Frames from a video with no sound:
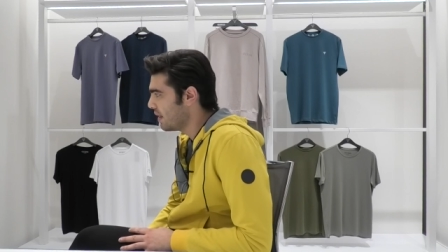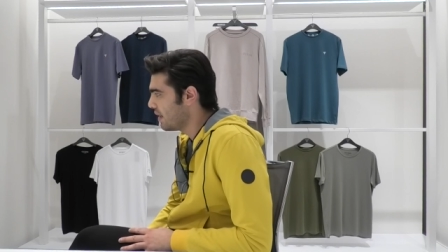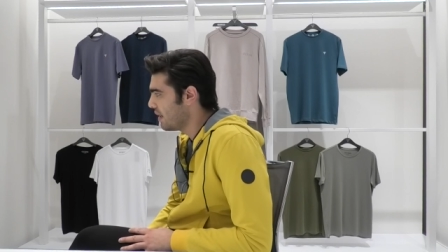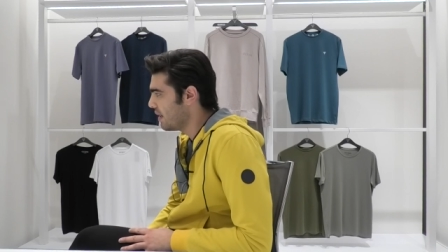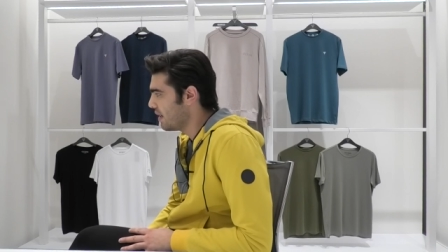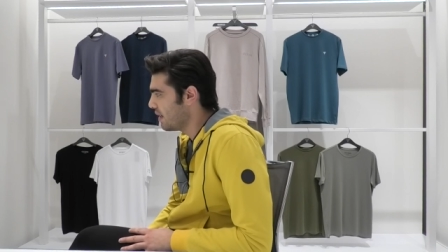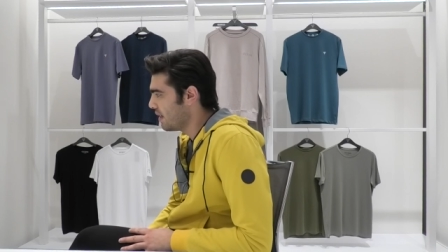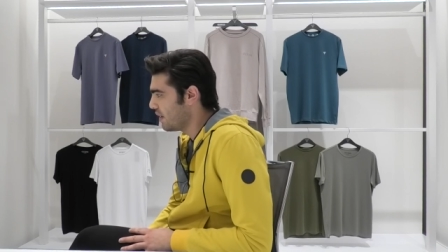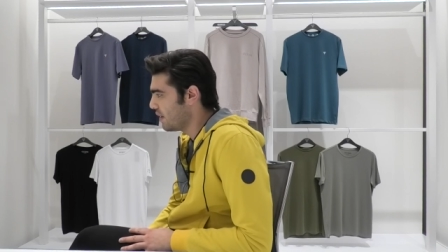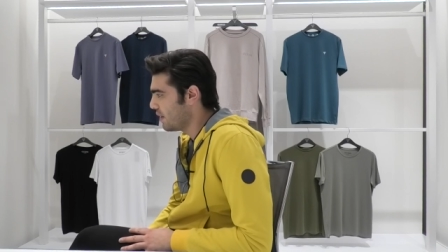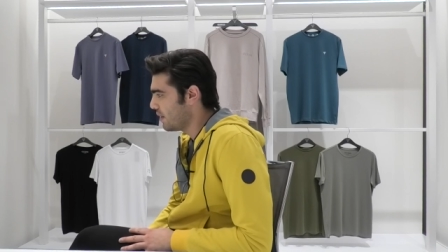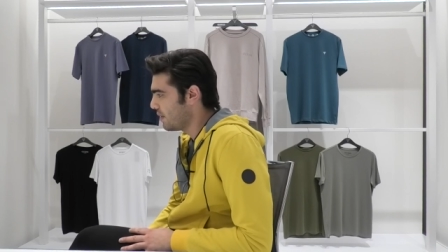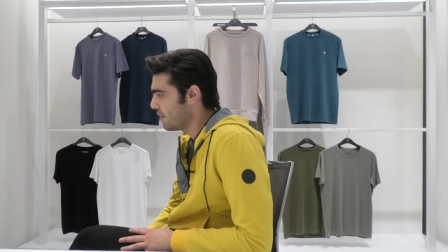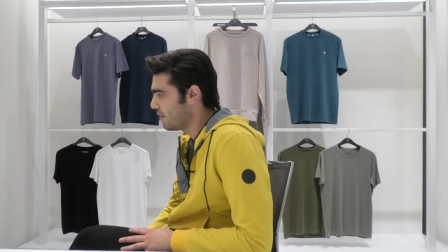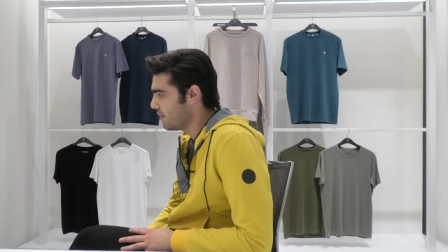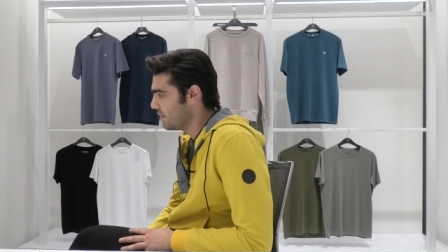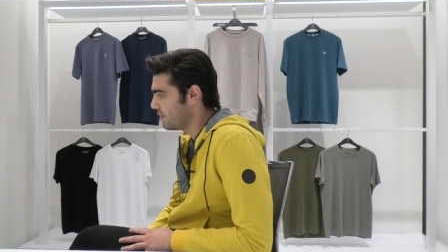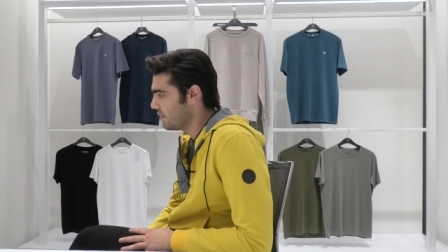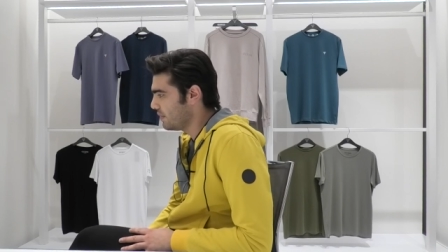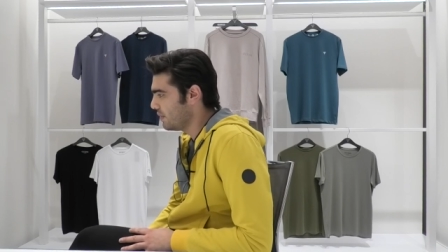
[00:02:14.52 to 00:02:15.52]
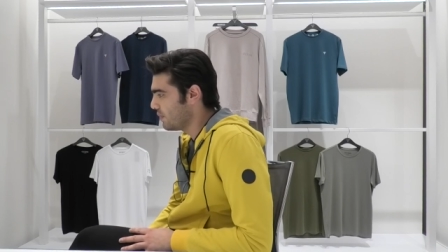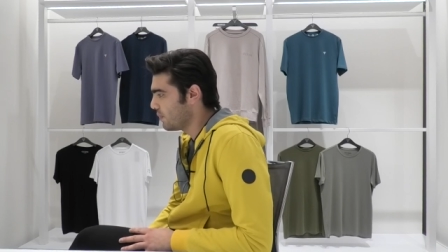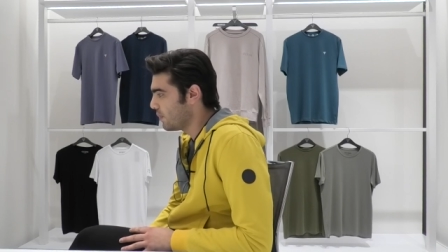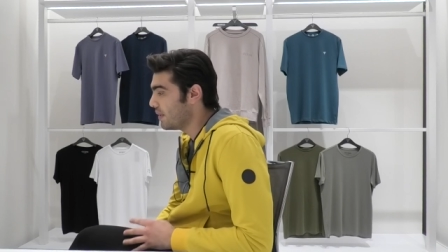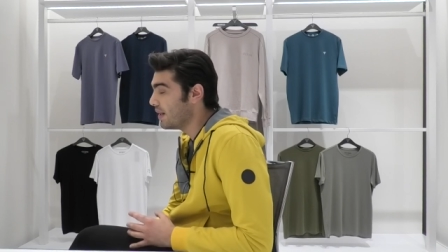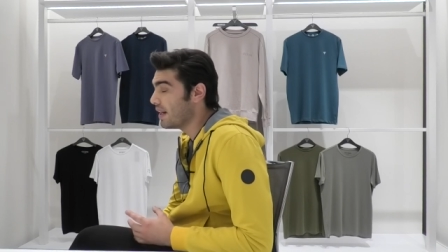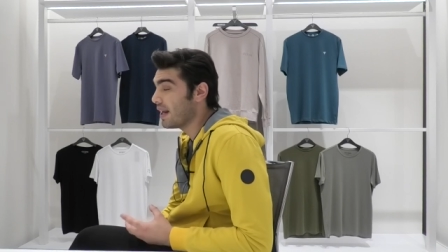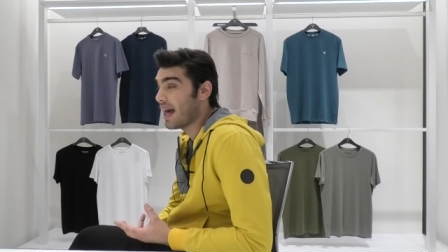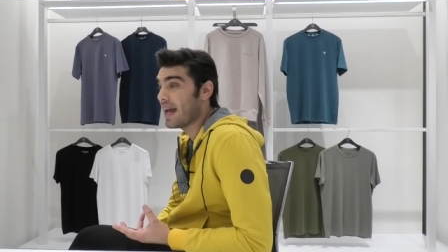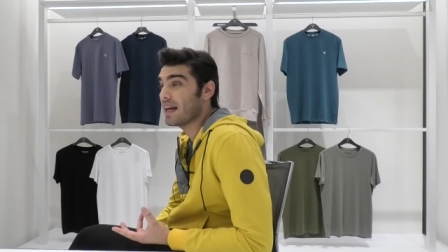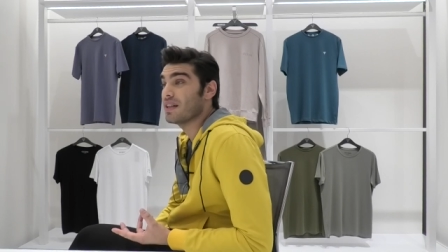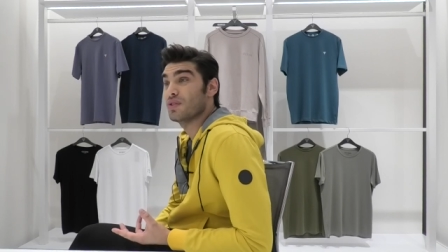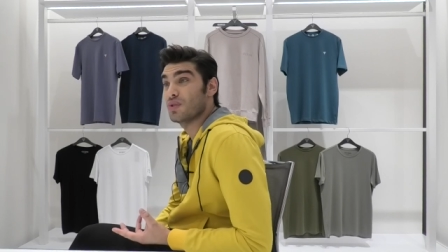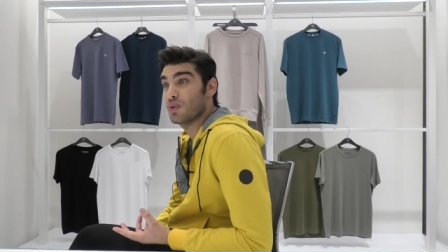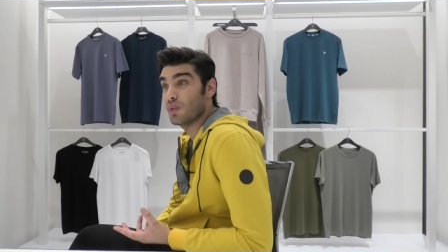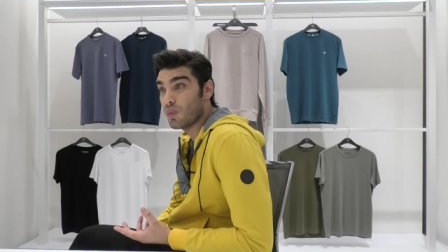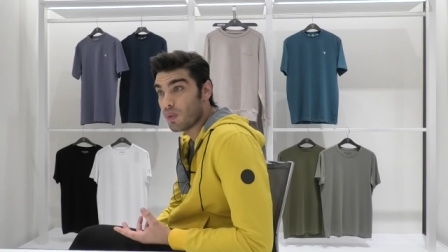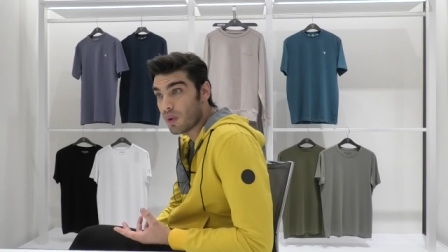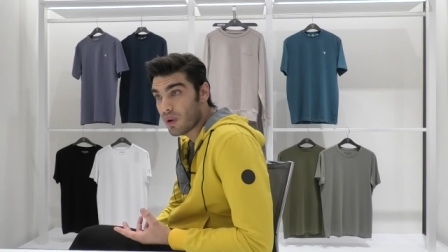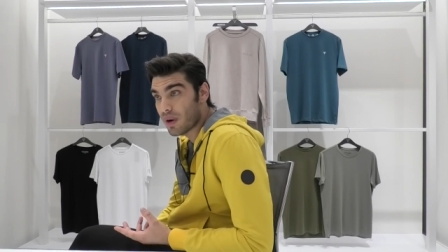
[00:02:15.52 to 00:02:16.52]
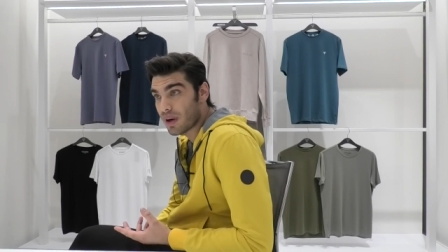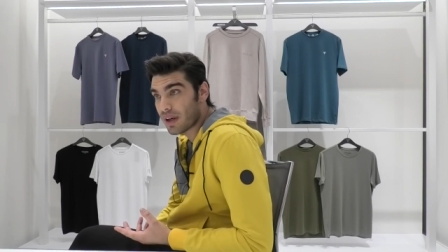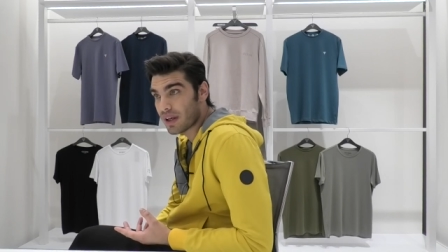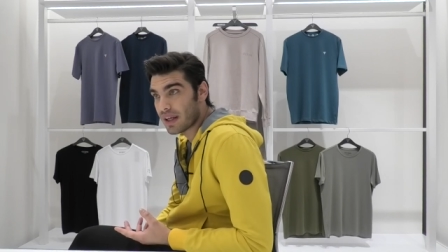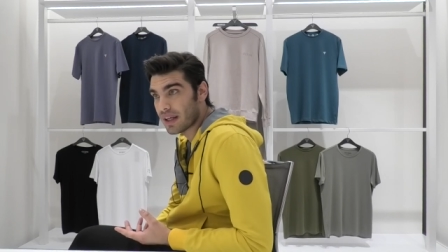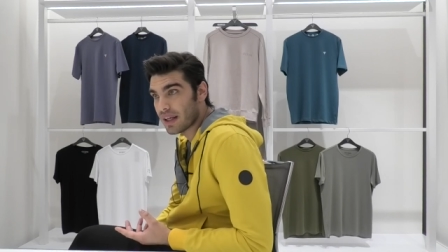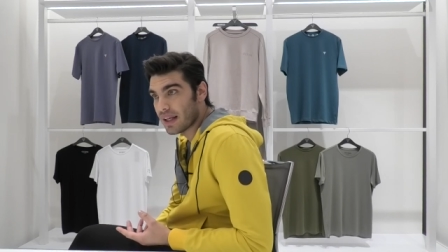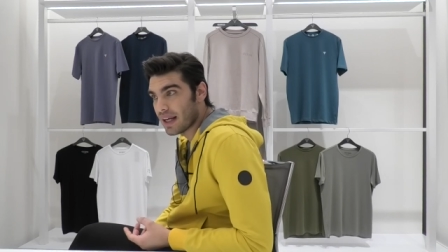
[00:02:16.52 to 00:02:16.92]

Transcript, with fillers: Uh, he really liked to work,